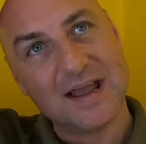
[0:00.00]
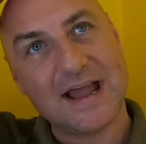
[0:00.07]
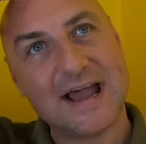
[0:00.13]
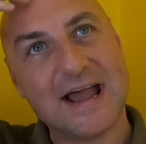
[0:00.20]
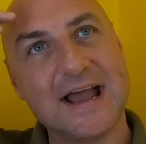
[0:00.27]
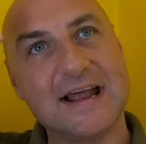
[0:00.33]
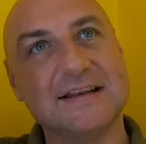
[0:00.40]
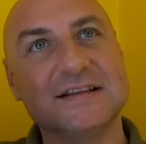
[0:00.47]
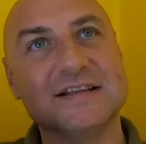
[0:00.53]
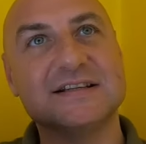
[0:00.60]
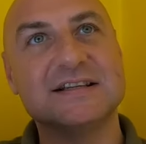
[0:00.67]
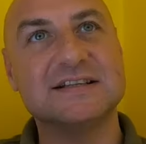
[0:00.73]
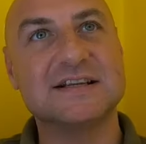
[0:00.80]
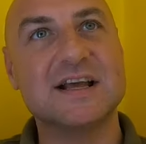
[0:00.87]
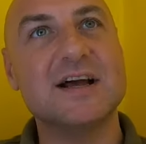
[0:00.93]
And the
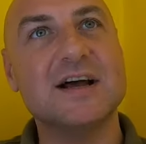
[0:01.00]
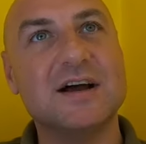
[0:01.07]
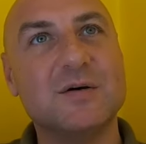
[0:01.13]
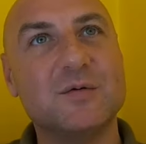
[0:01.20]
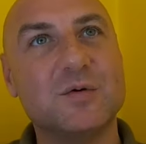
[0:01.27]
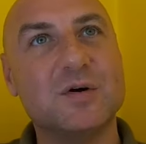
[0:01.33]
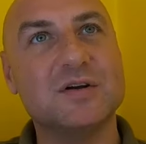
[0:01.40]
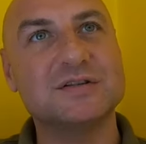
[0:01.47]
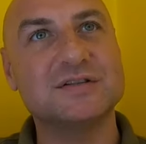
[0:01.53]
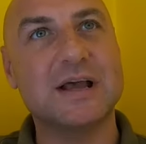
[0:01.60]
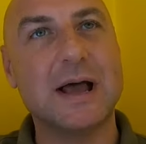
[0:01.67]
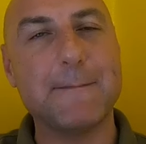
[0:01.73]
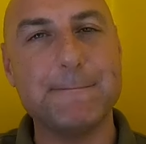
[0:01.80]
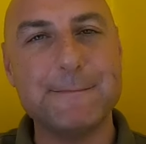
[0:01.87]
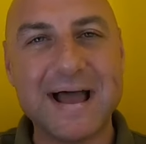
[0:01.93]
dessert was
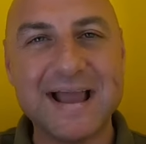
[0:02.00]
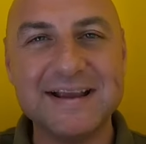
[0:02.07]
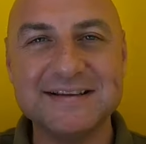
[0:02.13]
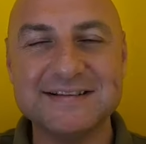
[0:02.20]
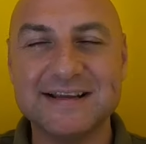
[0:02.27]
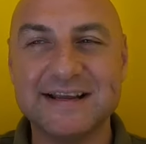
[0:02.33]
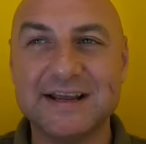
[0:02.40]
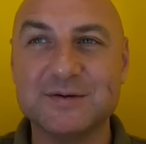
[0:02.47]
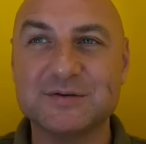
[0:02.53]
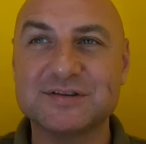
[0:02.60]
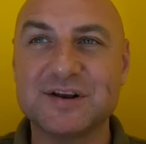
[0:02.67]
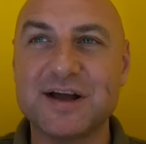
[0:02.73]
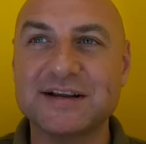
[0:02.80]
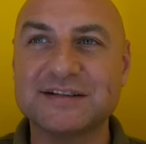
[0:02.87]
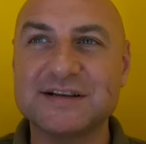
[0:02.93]
amazing. It
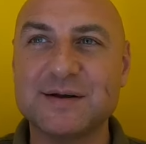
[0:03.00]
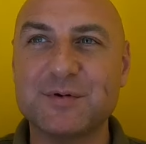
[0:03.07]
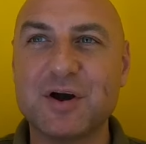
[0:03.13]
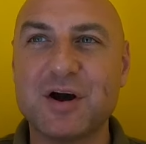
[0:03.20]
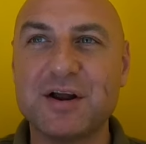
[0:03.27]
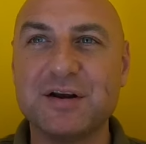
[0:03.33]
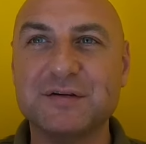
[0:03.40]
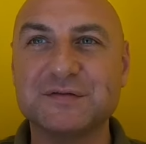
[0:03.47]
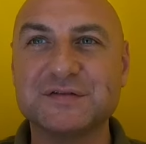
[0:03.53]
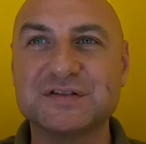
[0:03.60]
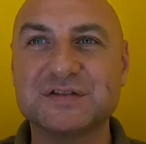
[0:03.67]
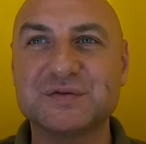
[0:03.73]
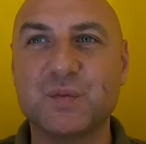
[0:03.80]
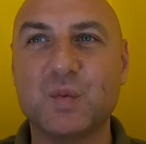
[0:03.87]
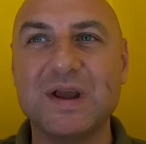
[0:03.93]
was like some kind of
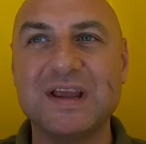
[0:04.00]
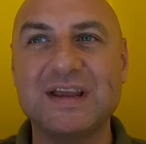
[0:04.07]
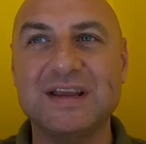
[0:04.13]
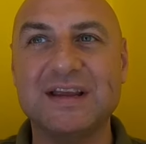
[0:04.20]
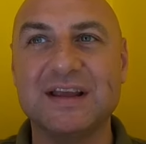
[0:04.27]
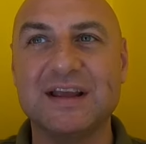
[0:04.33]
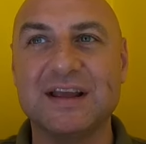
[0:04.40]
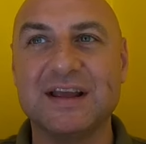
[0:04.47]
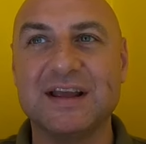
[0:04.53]
sweet